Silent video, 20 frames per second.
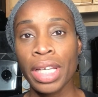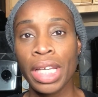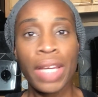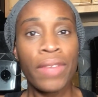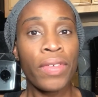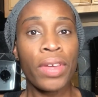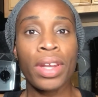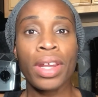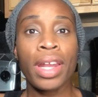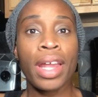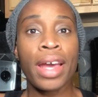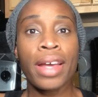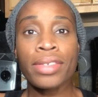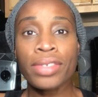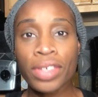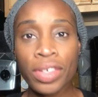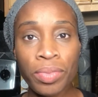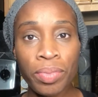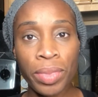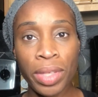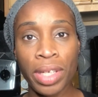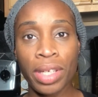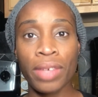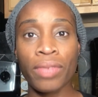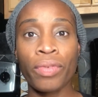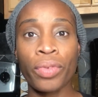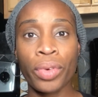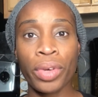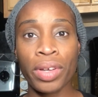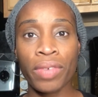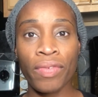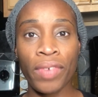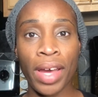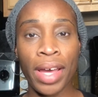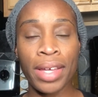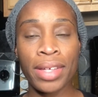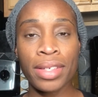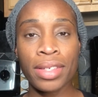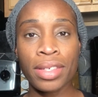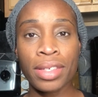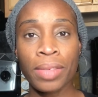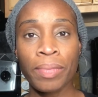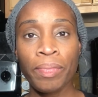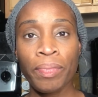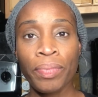If they're not asking me for advice,